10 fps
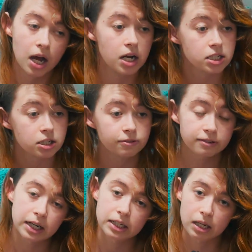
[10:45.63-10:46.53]
until
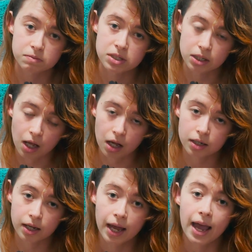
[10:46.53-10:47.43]
Friday comes
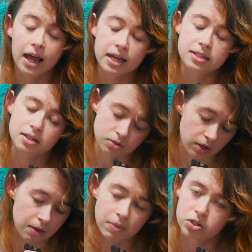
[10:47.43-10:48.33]
along and I
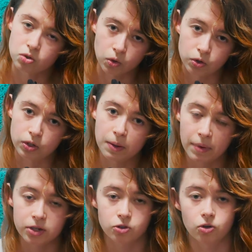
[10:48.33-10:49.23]
dislocate my shoulder in the
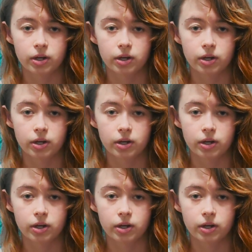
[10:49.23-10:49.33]
metro,